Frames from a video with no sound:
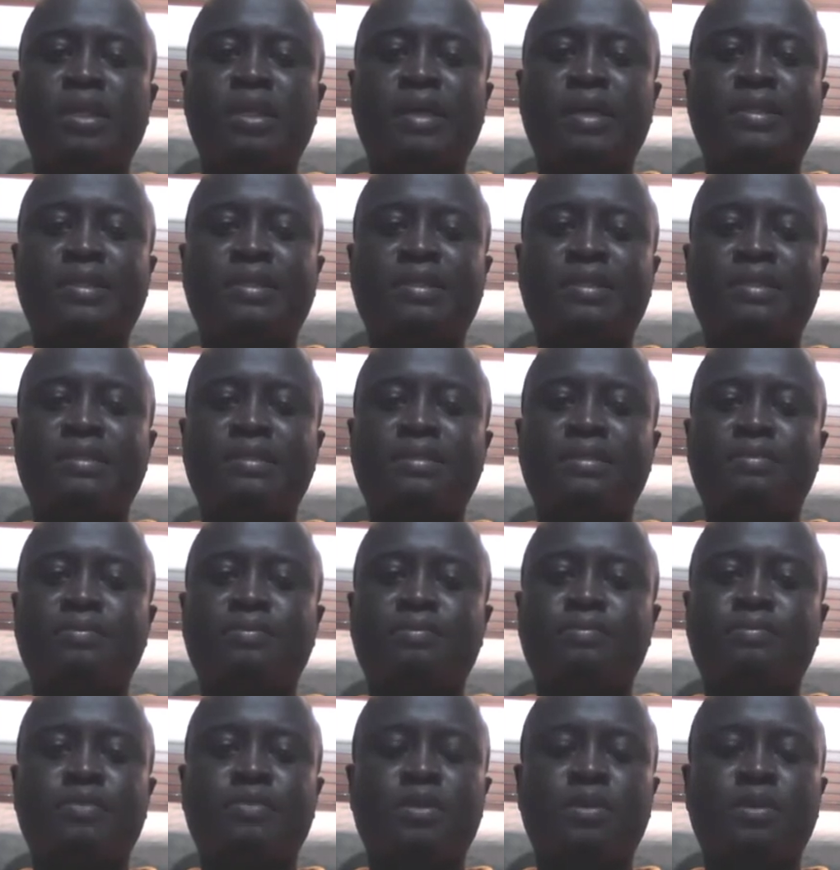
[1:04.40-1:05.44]
his
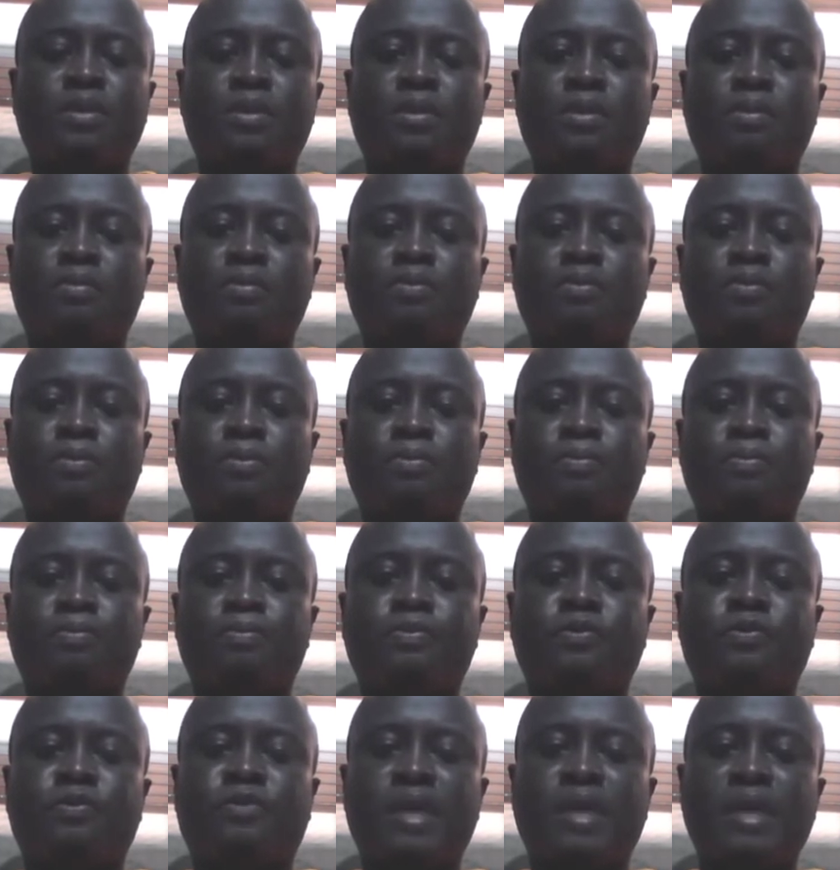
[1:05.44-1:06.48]

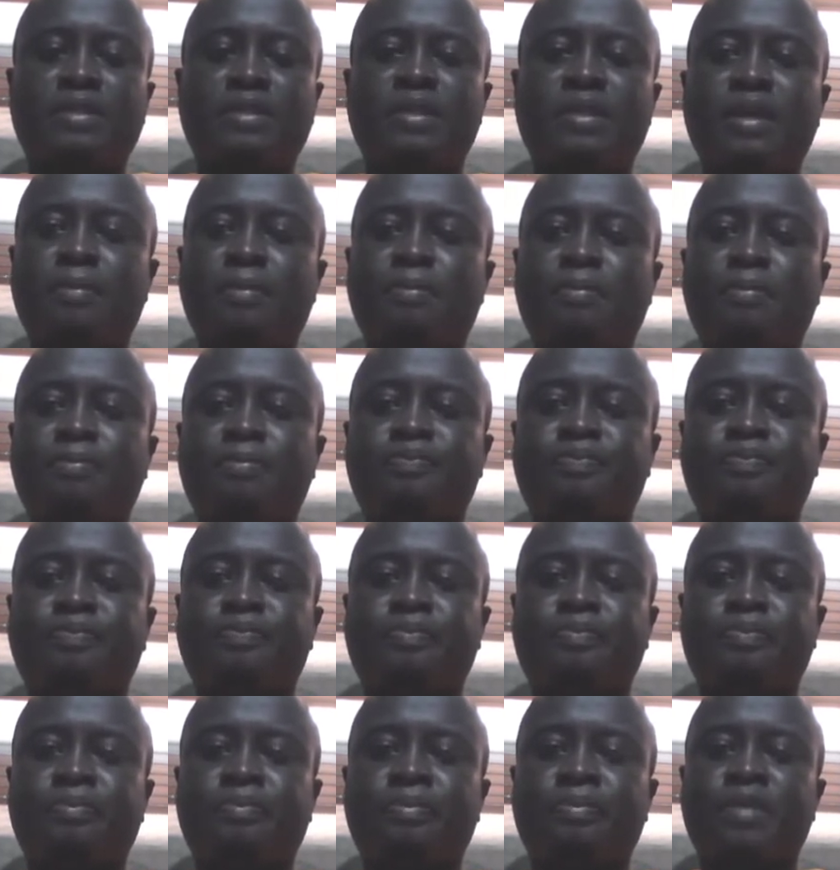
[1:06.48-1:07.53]
first name,
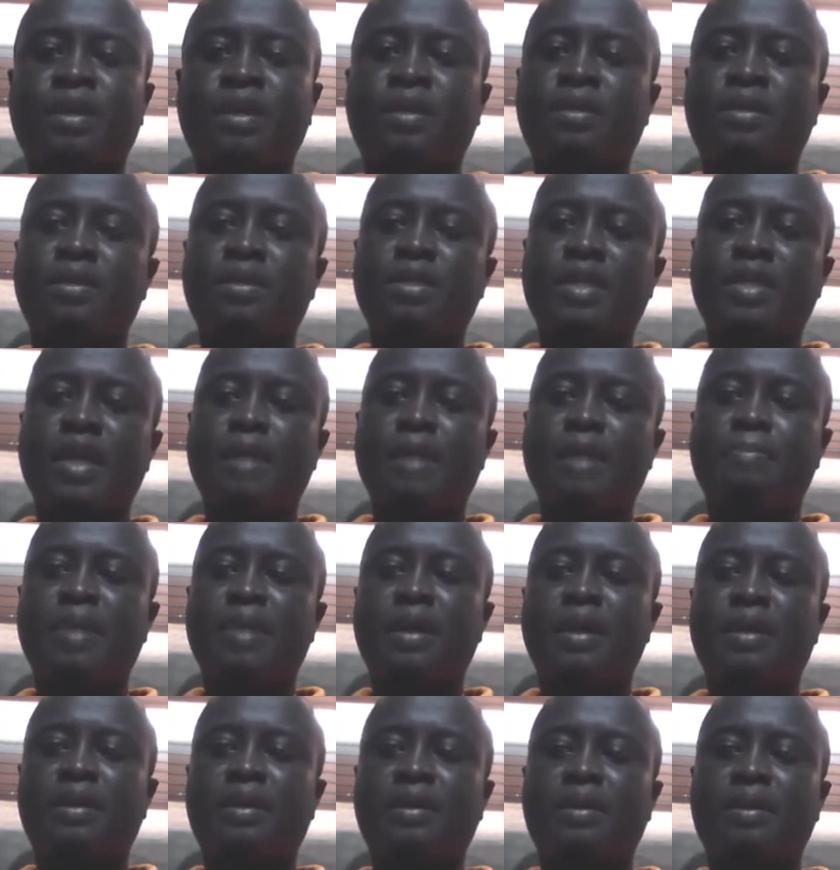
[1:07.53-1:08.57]
dear
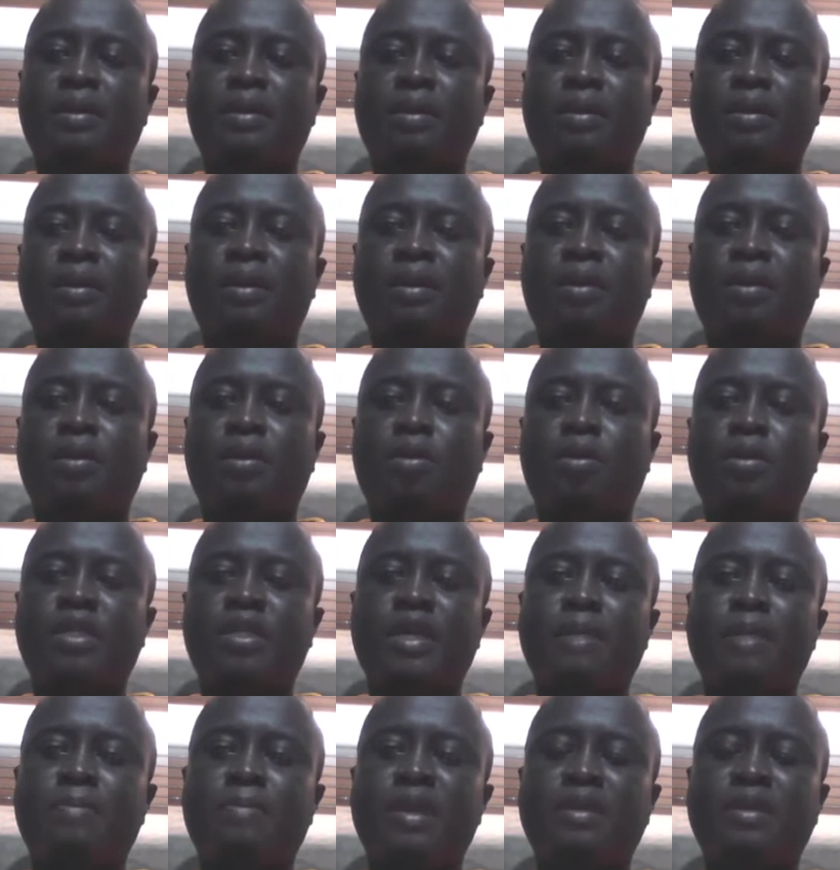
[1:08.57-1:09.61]
Ben or
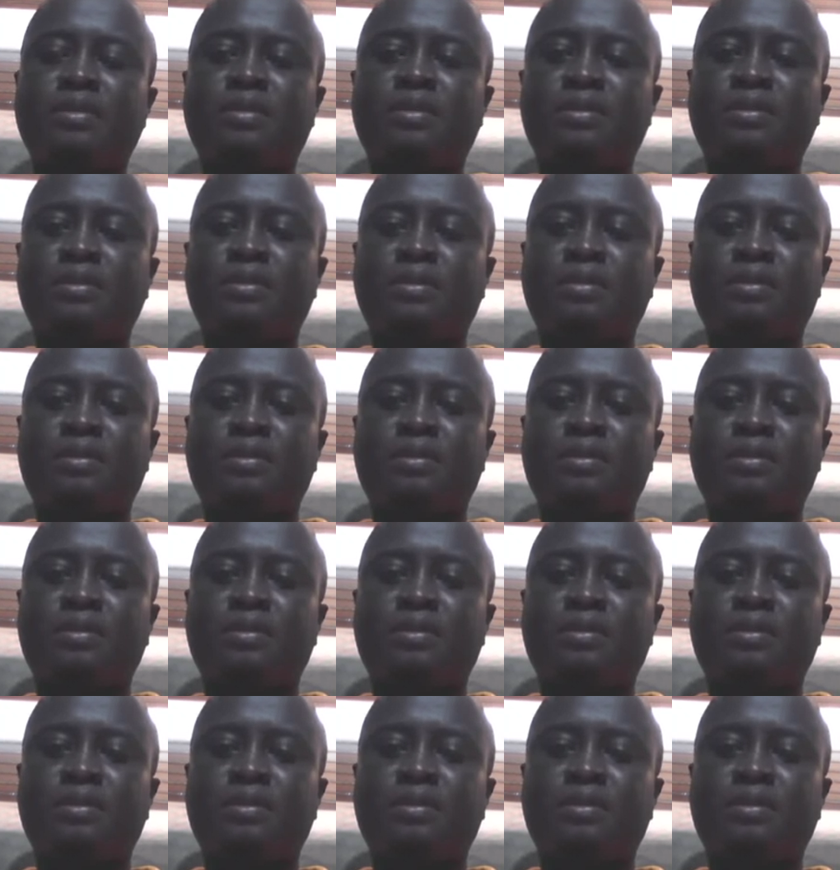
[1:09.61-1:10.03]
dear Benis,